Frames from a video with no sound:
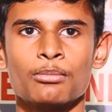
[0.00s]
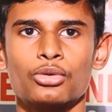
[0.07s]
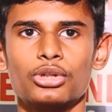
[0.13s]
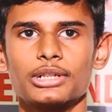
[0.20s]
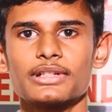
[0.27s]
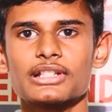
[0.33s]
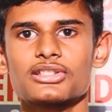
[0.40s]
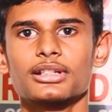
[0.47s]

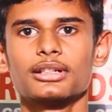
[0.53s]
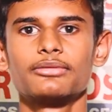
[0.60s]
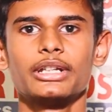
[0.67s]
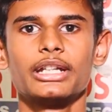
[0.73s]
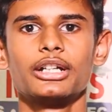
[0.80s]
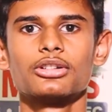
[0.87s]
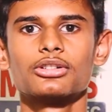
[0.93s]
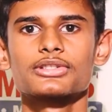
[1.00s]
motivational
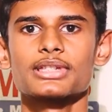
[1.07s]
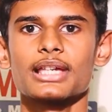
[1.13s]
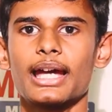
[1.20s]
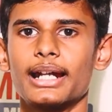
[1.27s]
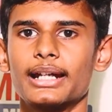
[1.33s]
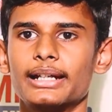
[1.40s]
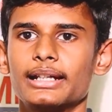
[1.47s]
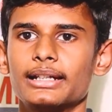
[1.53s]
videos
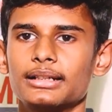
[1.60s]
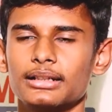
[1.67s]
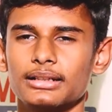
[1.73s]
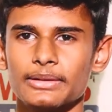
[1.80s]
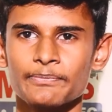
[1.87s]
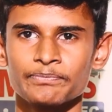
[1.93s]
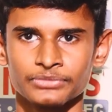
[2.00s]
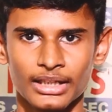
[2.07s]
and
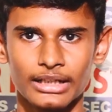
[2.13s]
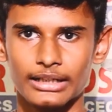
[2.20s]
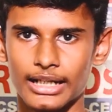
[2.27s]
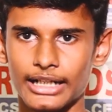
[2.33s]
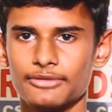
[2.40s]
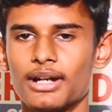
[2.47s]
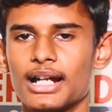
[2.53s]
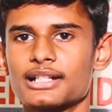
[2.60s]

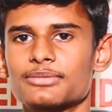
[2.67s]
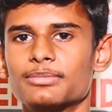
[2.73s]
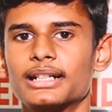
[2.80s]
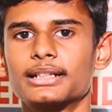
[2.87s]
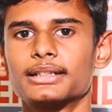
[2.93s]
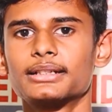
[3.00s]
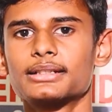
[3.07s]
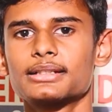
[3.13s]
advanced
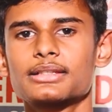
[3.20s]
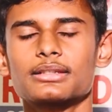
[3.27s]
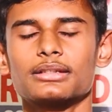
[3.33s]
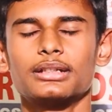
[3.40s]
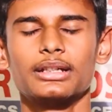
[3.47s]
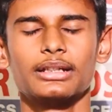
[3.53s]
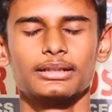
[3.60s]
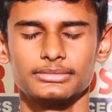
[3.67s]
materials,
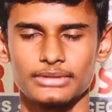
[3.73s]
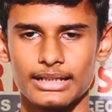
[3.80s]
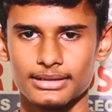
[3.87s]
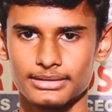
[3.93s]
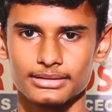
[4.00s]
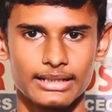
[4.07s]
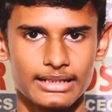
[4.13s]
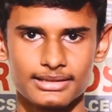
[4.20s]

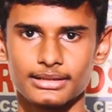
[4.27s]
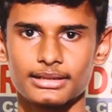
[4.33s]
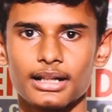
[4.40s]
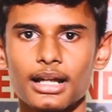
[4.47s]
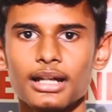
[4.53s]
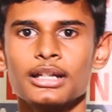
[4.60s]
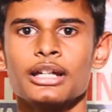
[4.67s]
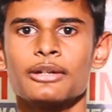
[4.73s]

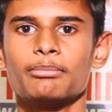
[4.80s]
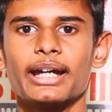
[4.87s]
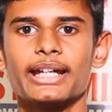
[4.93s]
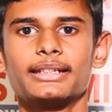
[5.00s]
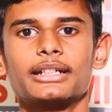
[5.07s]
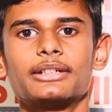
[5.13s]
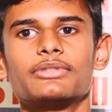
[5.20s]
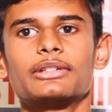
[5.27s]
etc. By
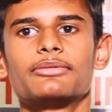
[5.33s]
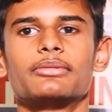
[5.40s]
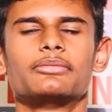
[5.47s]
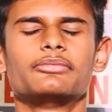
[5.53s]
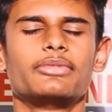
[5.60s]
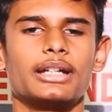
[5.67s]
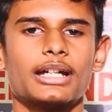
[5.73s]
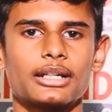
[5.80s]
that,
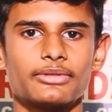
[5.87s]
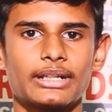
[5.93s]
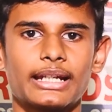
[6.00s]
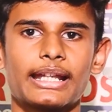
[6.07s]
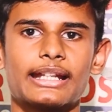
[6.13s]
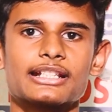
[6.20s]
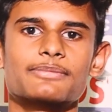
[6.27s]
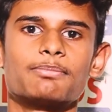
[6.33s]
we are very
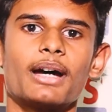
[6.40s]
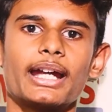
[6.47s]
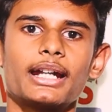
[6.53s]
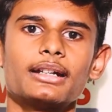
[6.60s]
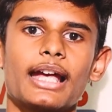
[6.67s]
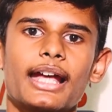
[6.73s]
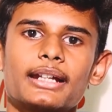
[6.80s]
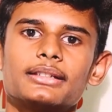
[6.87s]

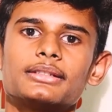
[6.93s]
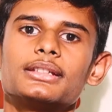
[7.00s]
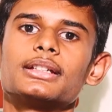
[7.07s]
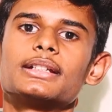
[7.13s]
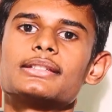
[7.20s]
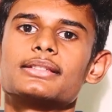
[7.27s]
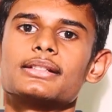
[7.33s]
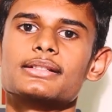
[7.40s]
inspired, and the
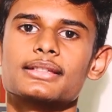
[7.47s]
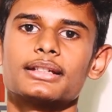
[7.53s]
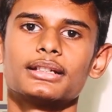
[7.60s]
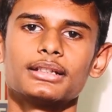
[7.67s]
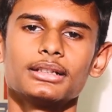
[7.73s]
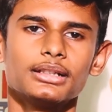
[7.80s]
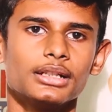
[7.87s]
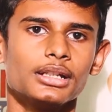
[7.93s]
results are
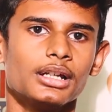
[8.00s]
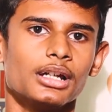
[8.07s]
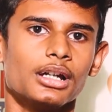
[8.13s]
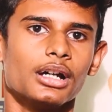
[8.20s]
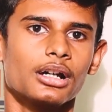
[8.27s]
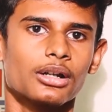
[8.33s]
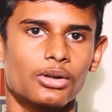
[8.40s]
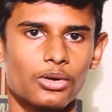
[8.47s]

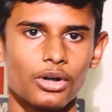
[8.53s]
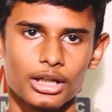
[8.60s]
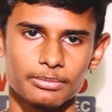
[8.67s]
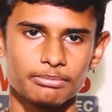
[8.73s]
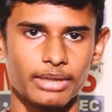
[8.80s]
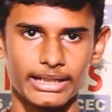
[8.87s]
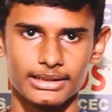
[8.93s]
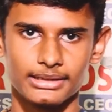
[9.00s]
got
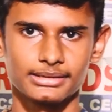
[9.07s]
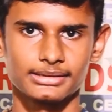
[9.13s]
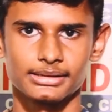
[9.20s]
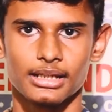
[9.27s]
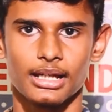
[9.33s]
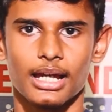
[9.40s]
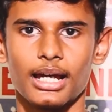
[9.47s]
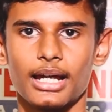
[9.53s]
by this.
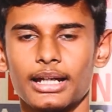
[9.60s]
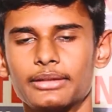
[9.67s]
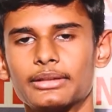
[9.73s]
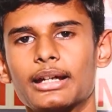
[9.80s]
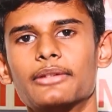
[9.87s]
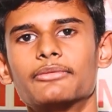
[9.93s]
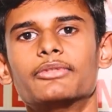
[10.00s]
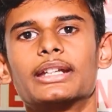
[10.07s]
And
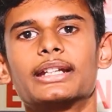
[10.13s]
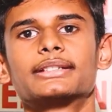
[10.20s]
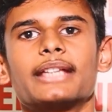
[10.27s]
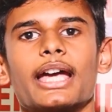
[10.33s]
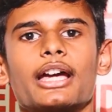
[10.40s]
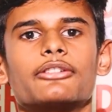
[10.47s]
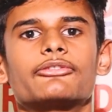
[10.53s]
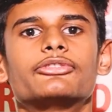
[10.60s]
I'm very
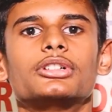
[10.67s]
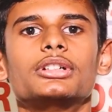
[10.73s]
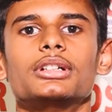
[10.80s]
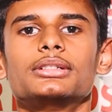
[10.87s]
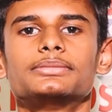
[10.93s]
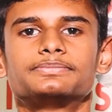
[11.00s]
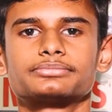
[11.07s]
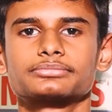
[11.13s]
thankful